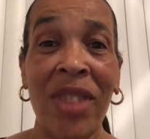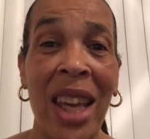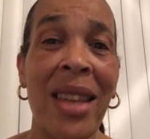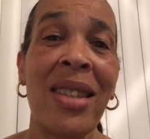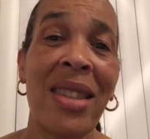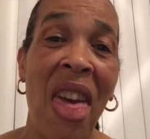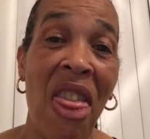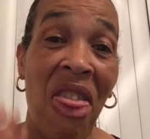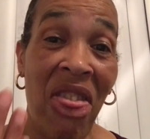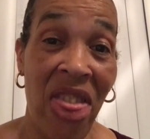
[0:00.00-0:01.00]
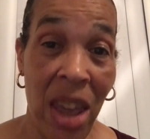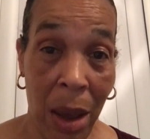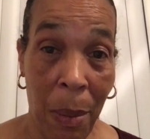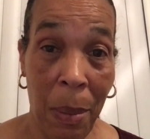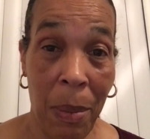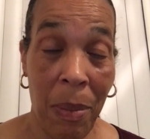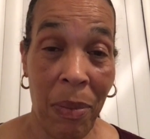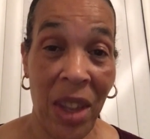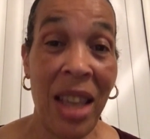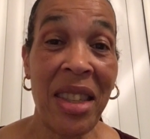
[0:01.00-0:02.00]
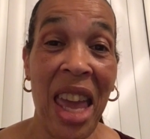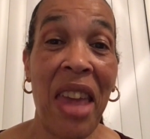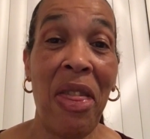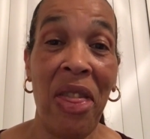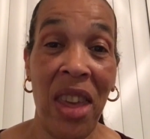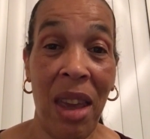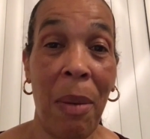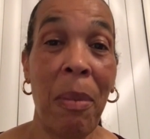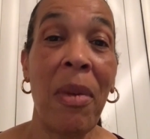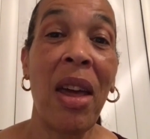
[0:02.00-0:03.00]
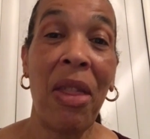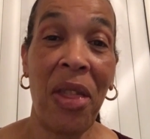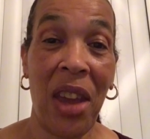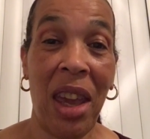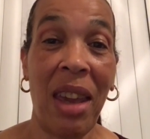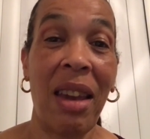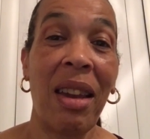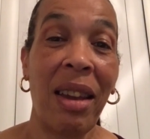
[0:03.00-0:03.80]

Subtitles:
It's them. It's a them thing.